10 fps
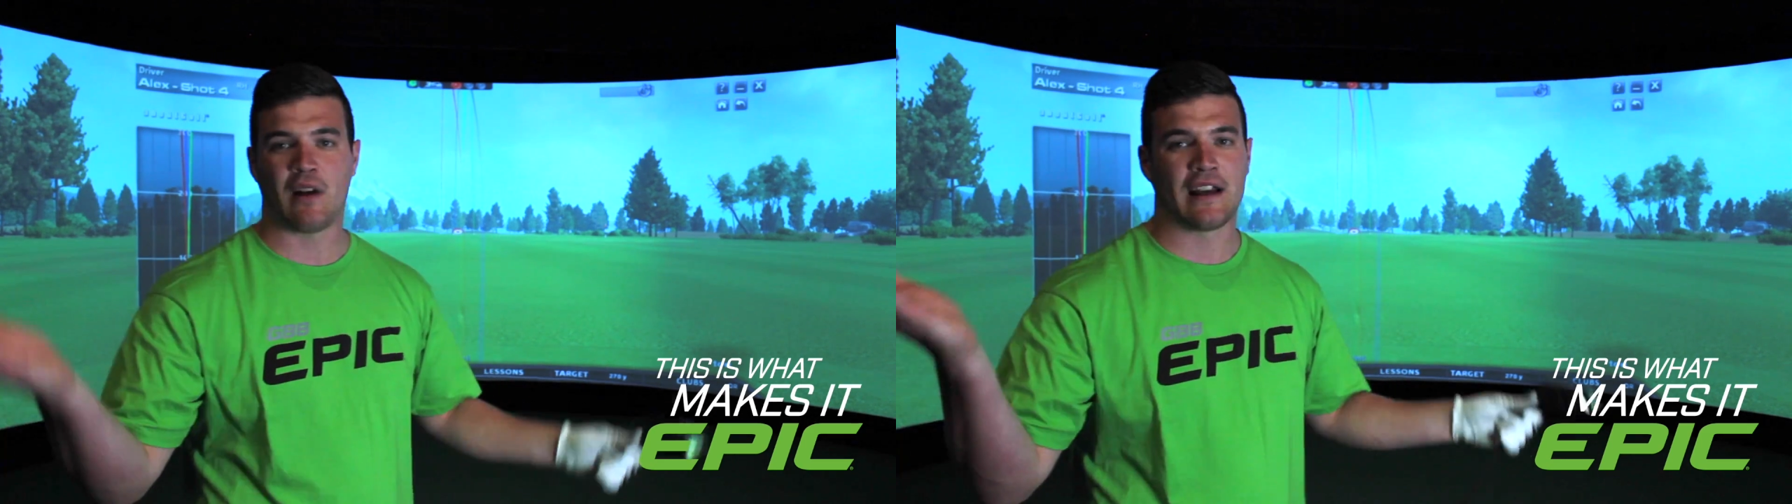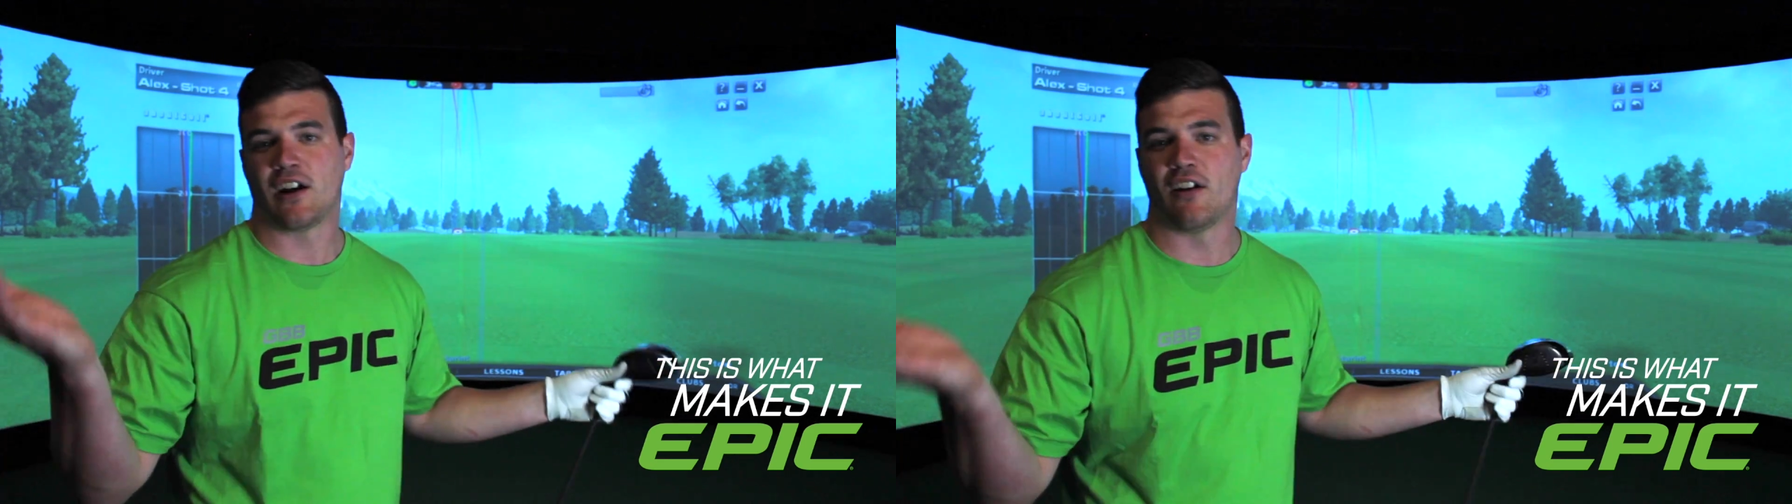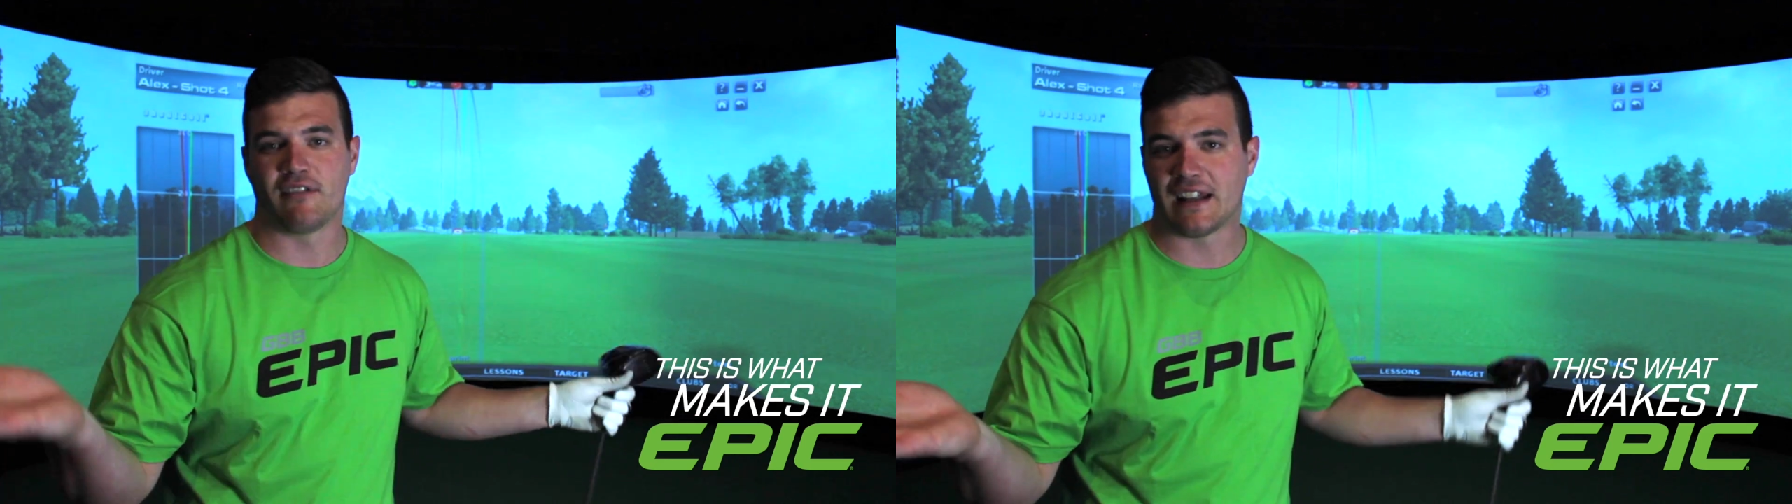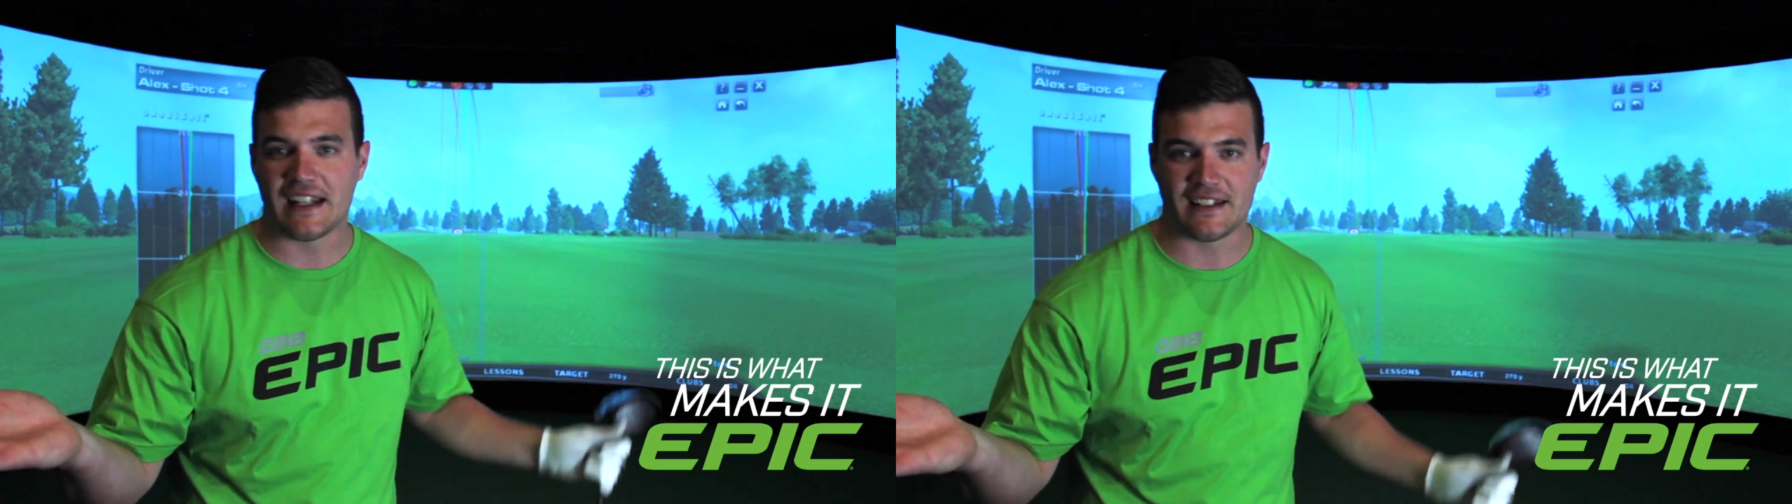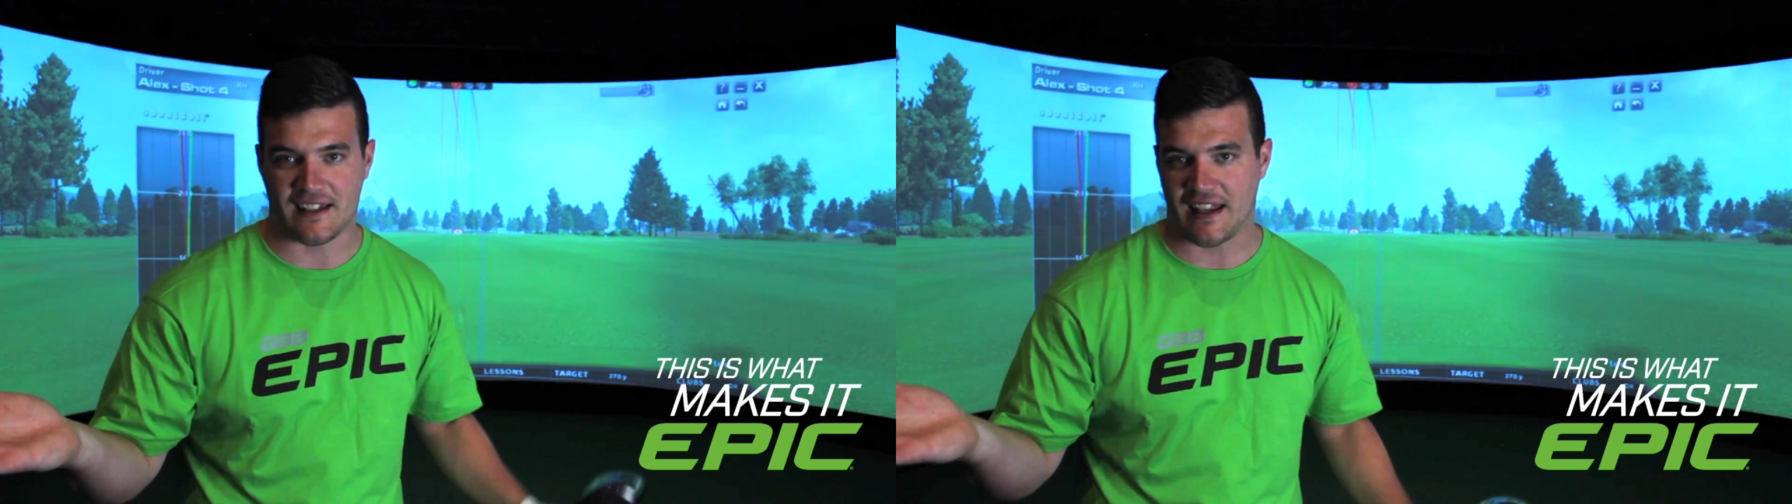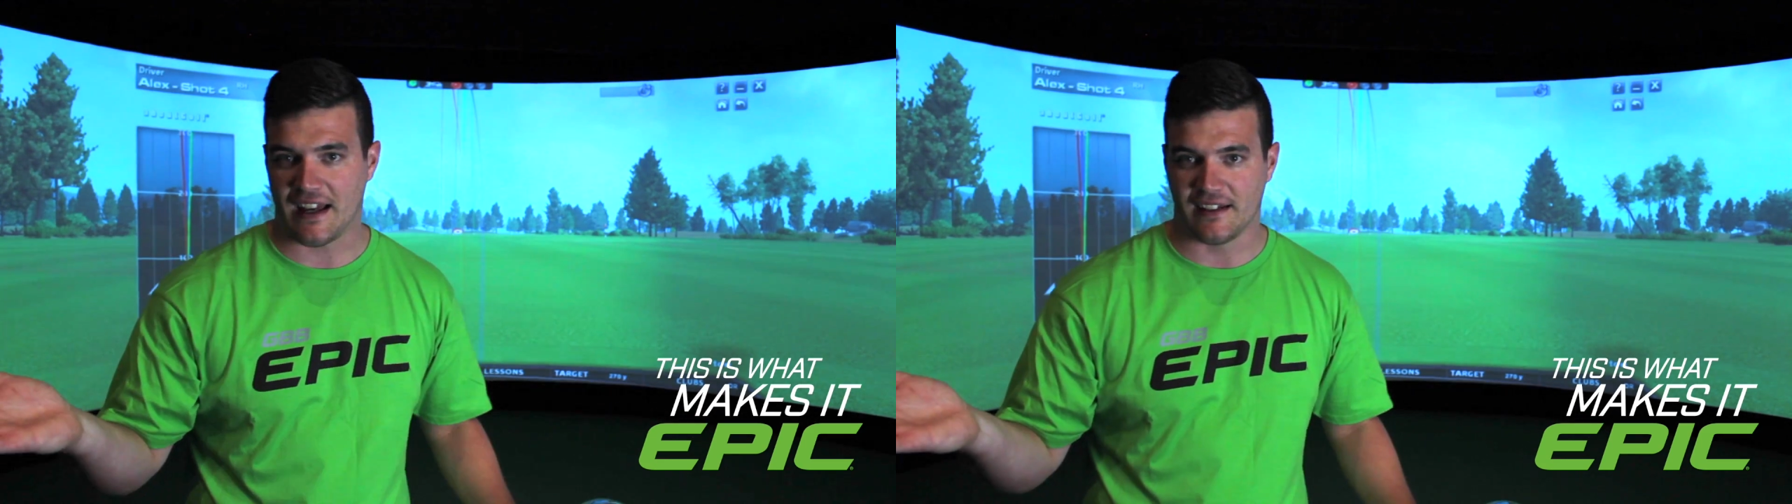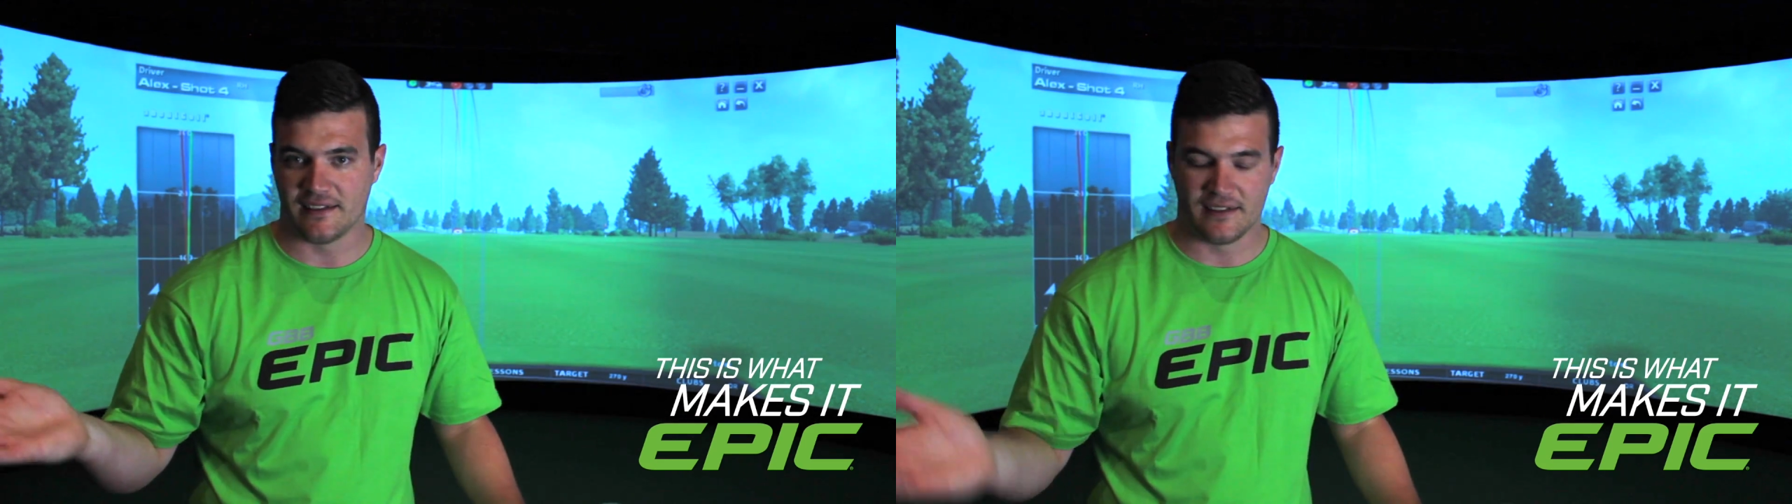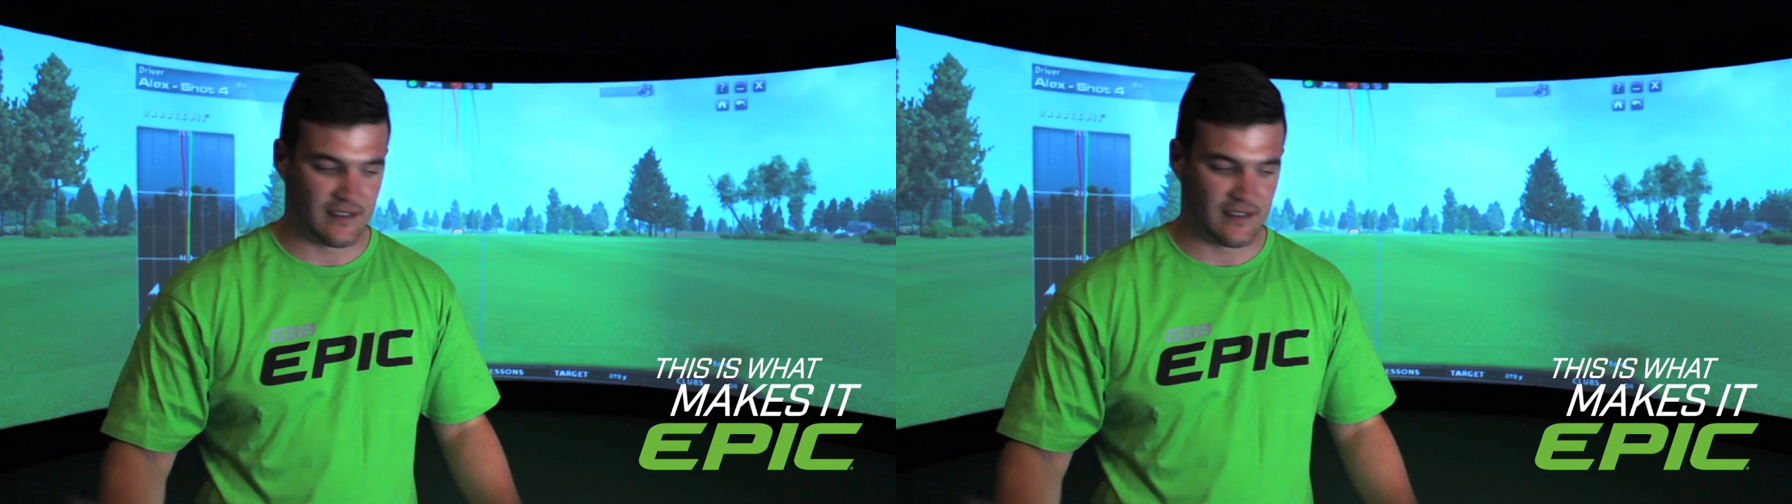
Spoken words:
well, I can't relate to that.